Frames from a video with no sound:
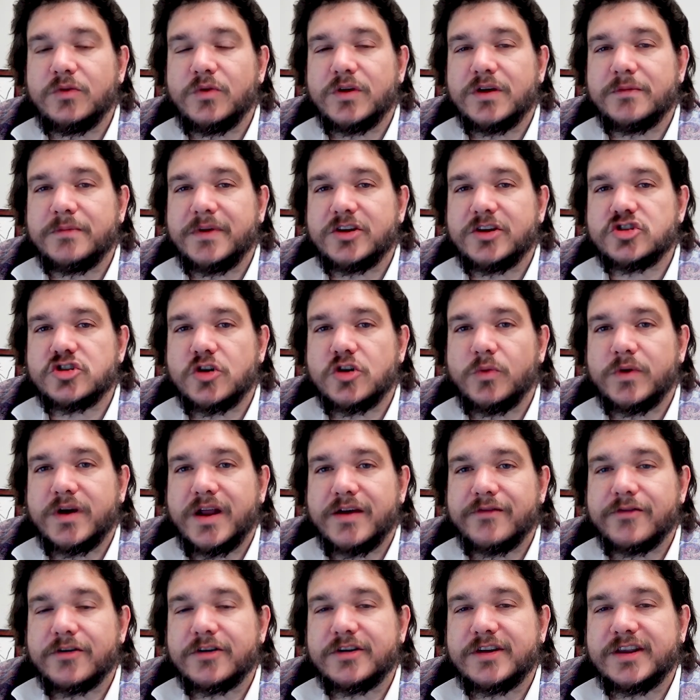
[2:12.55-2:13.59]
You want to make sure
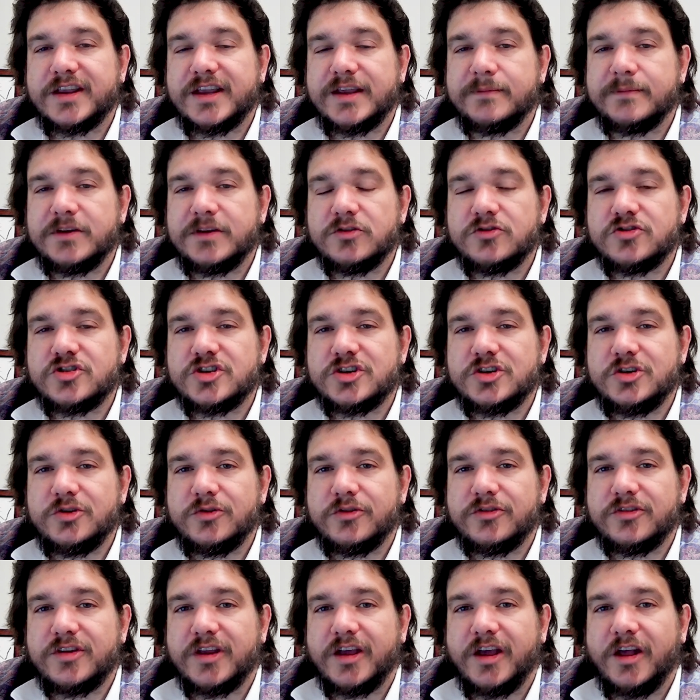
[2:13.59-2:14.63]
whatever team you
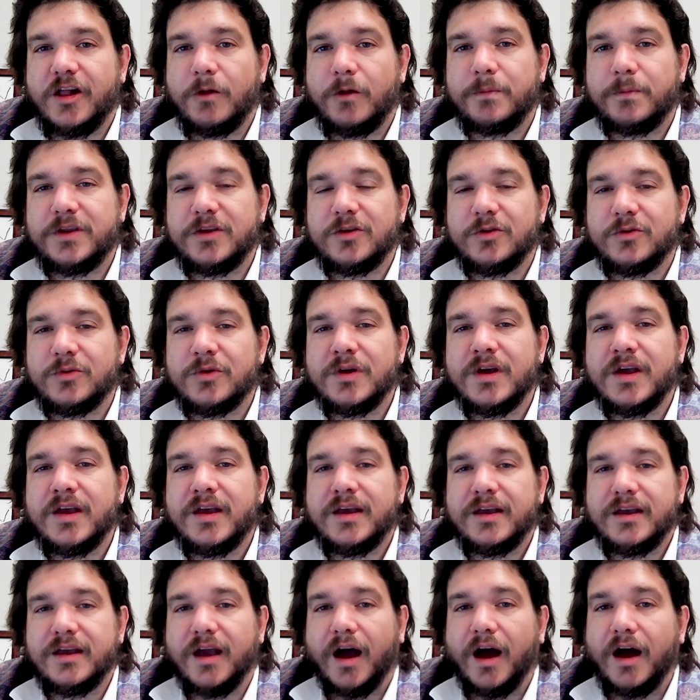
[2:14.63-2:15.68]
choose to help you
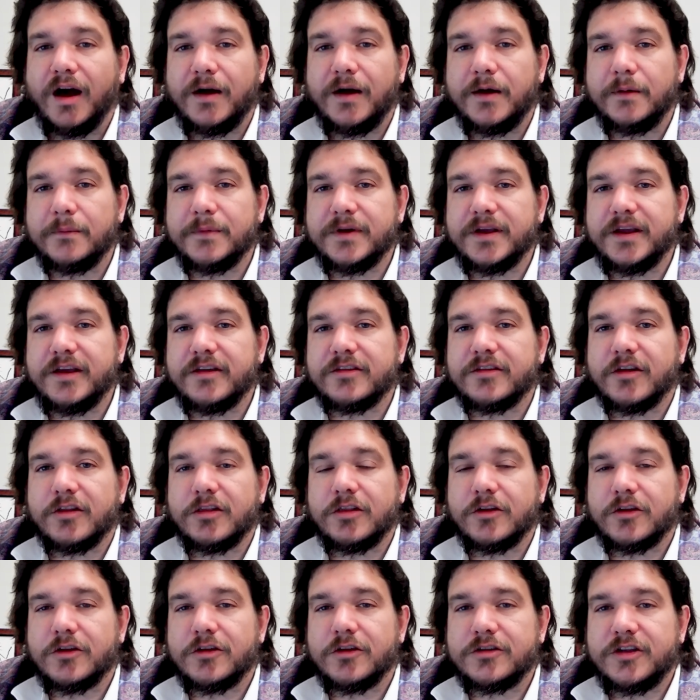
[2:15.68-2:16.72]
is
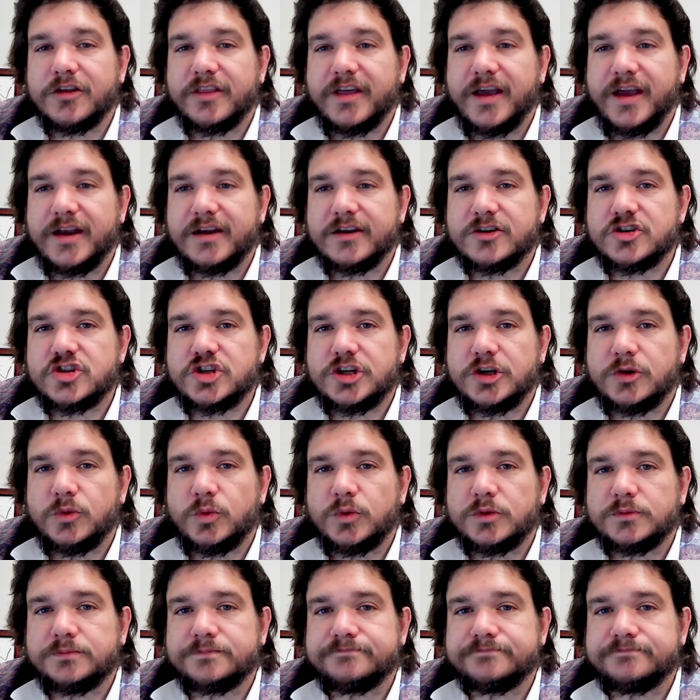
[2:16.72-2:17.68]
alert to that issue.